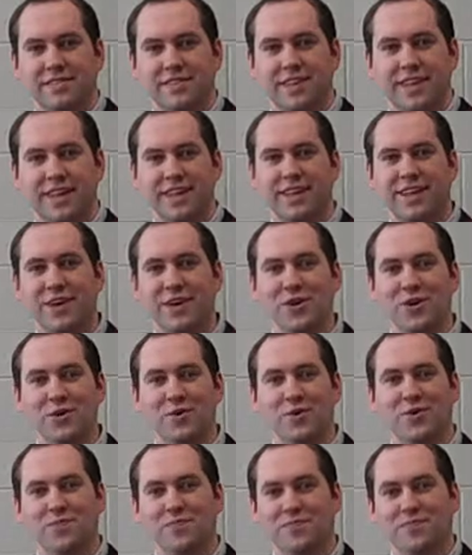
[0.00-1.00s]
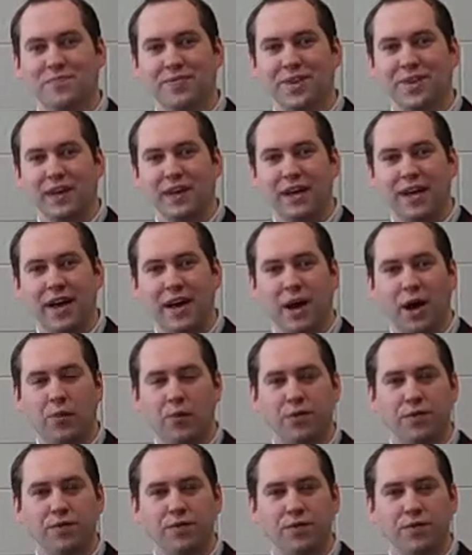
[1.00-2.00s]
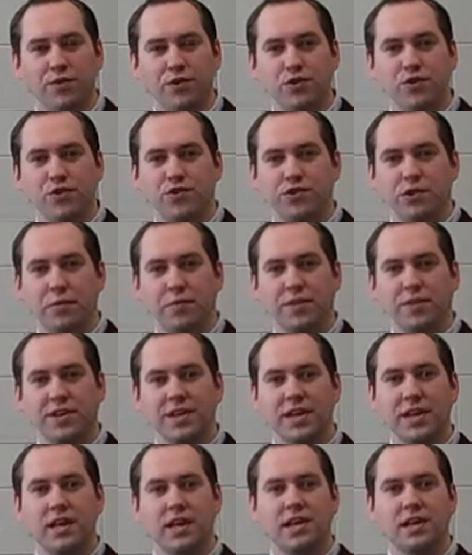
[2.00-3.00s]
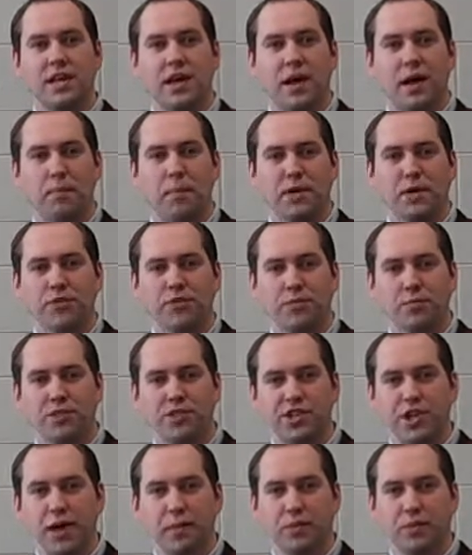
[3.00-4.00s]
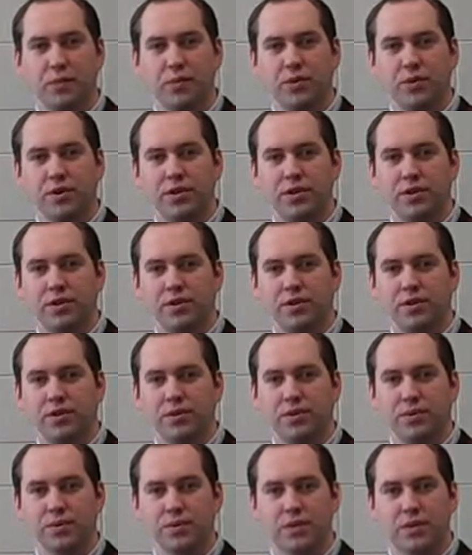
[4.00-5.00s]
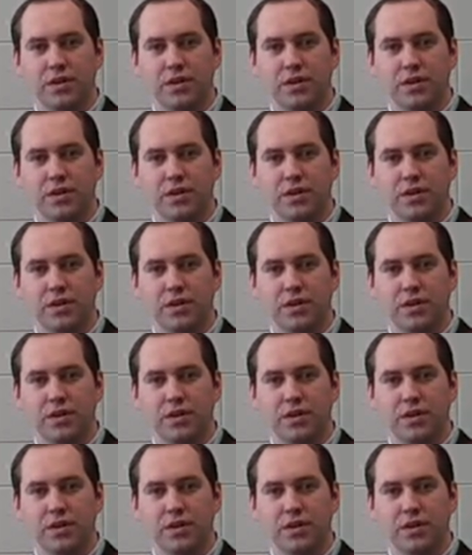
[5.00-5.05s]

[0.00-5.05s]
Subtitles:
Hello. I want to review some of the key topics from Chapter 1 and 2